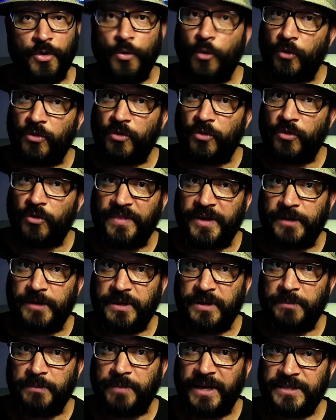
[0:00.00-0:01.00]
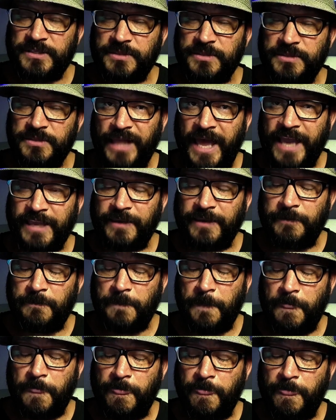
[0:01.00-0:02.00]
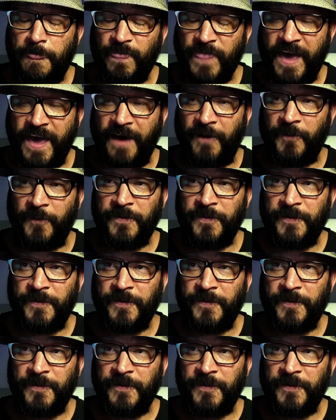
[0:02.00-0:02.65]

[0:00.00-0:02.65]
or the one that had been painted black. Now,